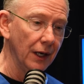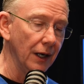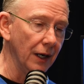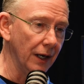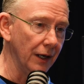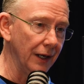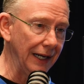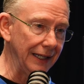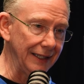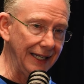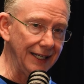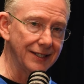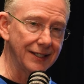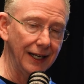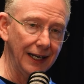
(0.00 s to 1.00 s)
at
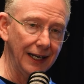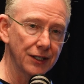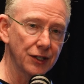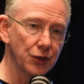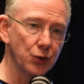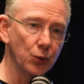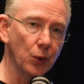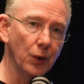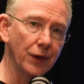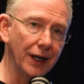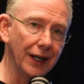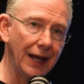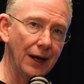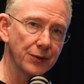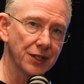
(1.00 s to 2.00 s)
least it a tool that
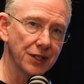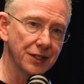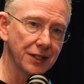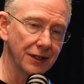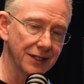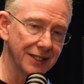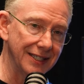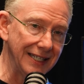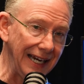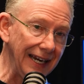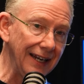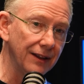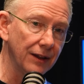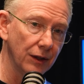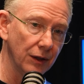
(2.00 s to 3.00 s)
allows us to
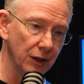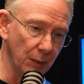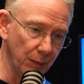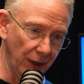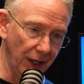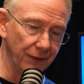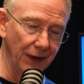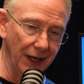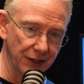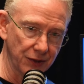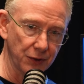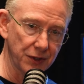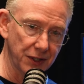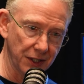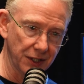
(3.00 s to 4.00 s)
see the blood
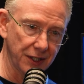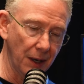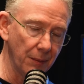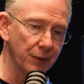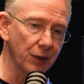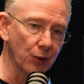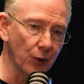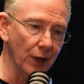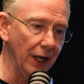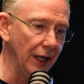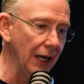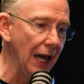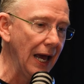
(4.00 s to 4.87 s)
vessels to some degree.